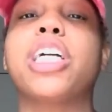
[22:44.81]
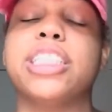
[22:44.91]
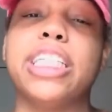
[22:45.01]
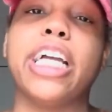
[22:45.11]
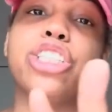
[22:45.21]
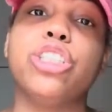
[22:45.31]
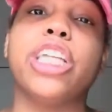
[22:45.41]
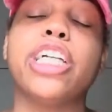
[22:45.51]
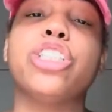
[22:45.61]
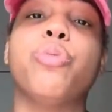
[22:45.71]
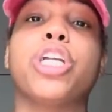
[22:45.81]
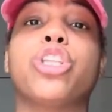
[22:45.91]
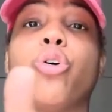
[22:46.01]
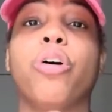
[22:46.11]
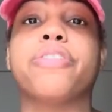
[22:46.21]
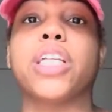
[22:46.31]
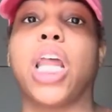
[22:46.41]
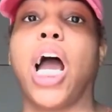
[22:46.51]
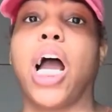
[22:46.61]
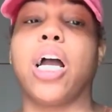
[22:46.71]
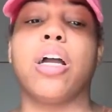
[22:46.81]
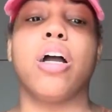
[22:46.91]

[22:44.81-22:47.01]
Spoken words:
because now she want to throw off the lie.